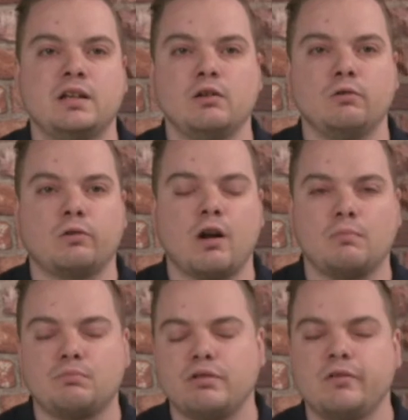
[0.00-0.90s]
used
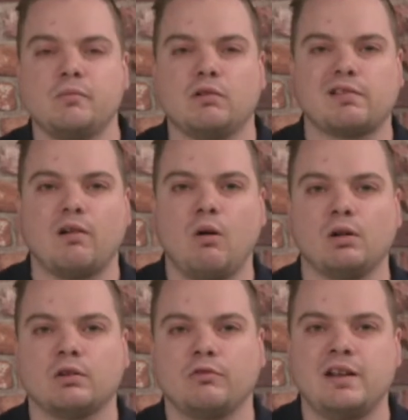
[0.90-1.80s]
on pretty much
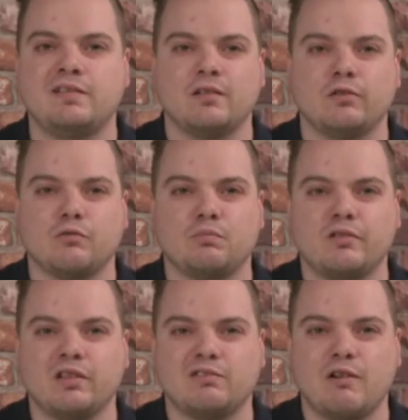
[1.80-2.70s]
all the regions of
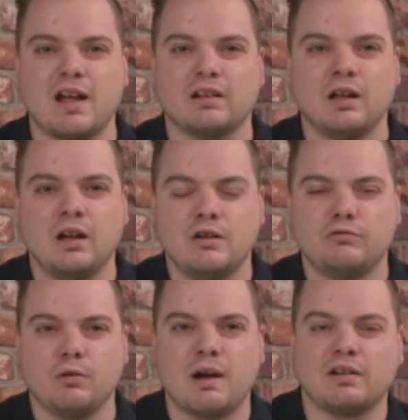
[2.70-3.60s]
British Rail
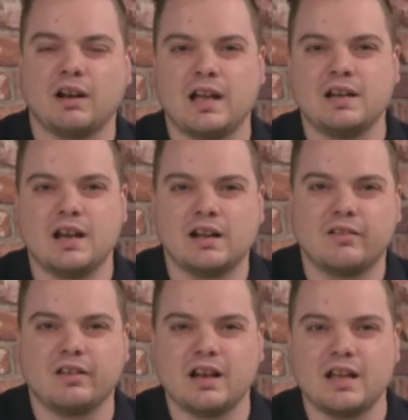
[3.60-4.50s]
throughout the late
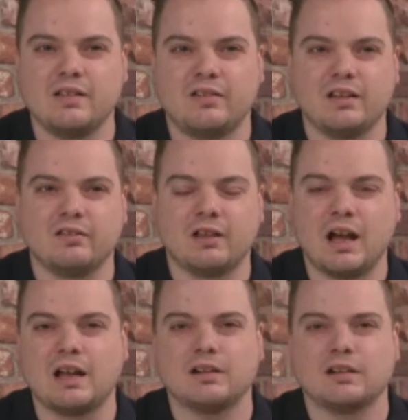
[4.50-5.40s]
1980s
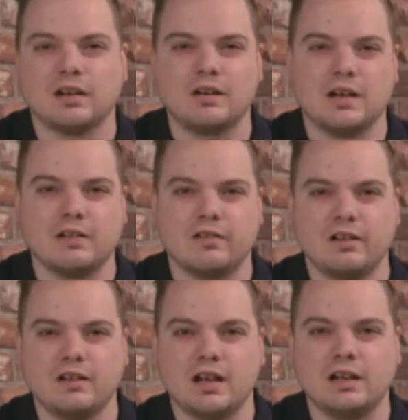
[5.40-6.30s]
and
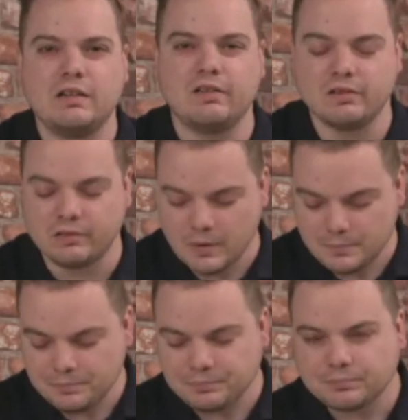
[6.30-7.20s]
1990s.
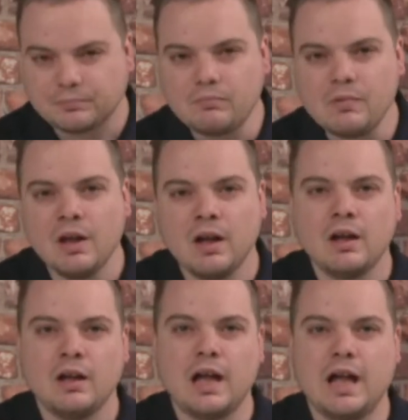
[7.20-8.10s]

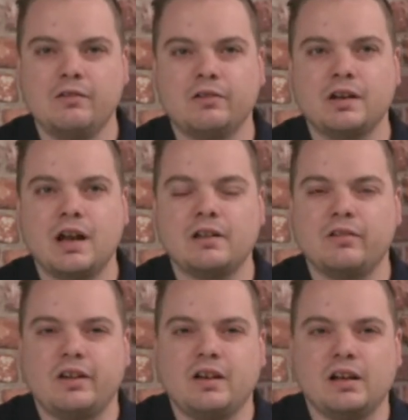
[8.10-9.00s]
Into the
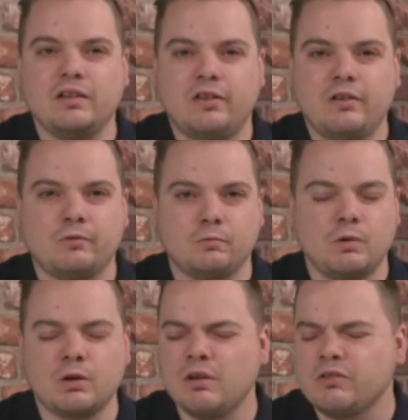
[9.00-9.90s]
1990s,
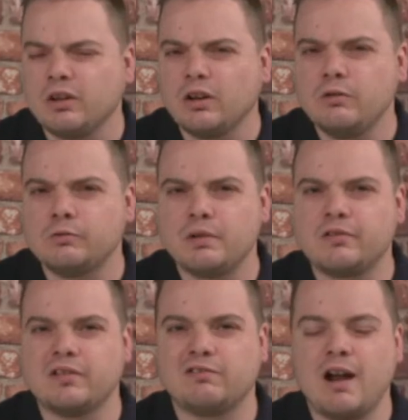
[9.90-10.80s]
we're going to lose
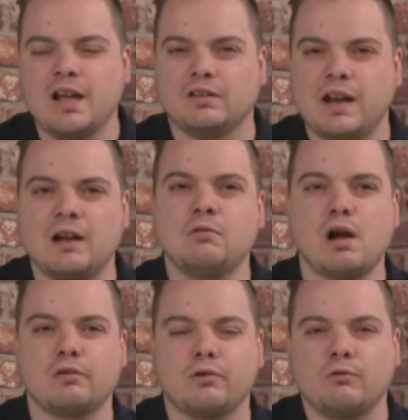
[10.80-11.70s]
British Rail now
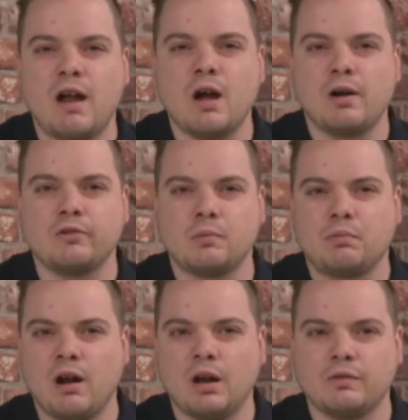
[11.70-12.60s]
as the railways were
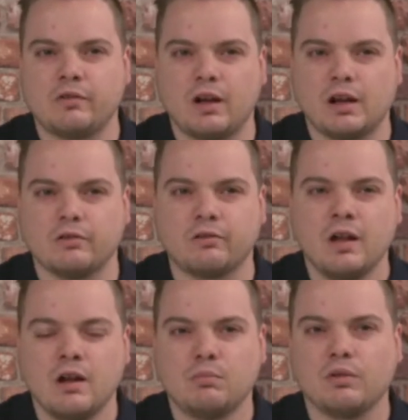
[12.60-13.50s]
privatised,
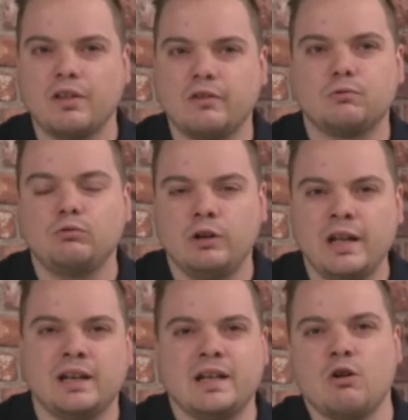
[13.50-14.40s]
but this
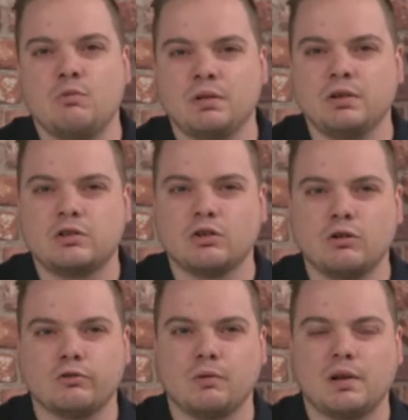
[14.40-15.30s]
really opened a
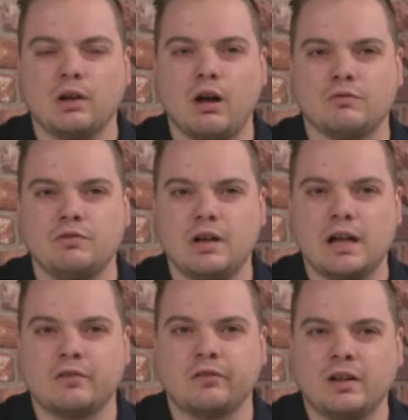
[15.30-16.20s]
door to a lot of
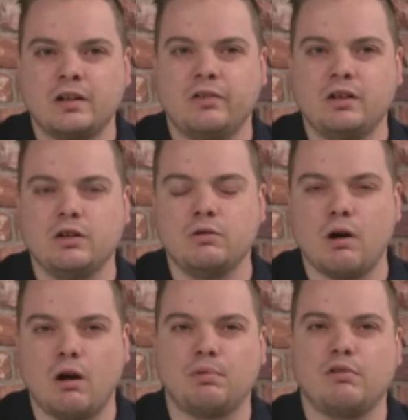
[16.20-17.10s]
exciting
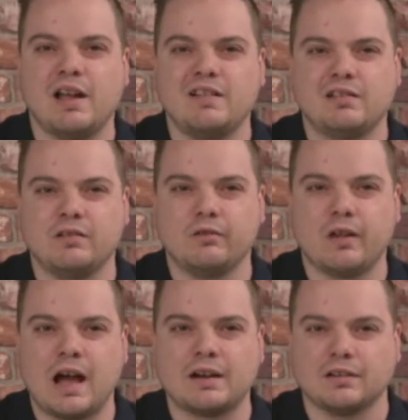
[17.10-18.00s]
new
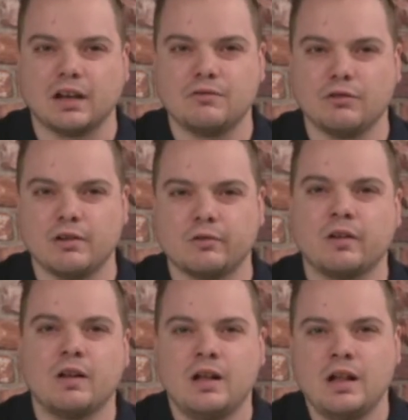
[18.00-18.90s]
operations and
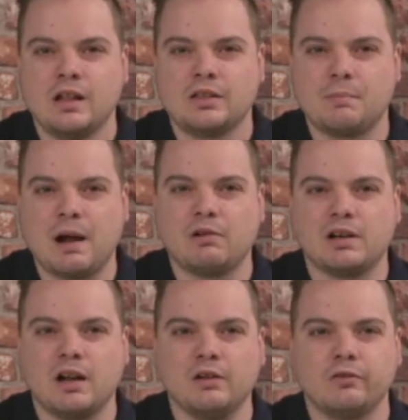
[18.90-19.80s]
liveries. The power
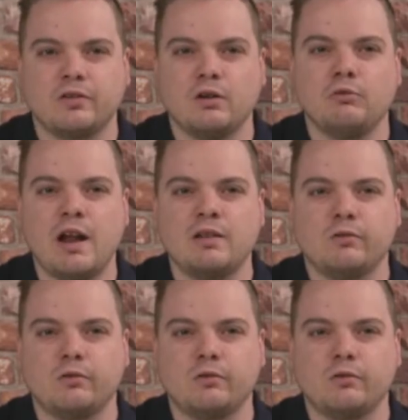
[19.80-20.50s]
cars still reign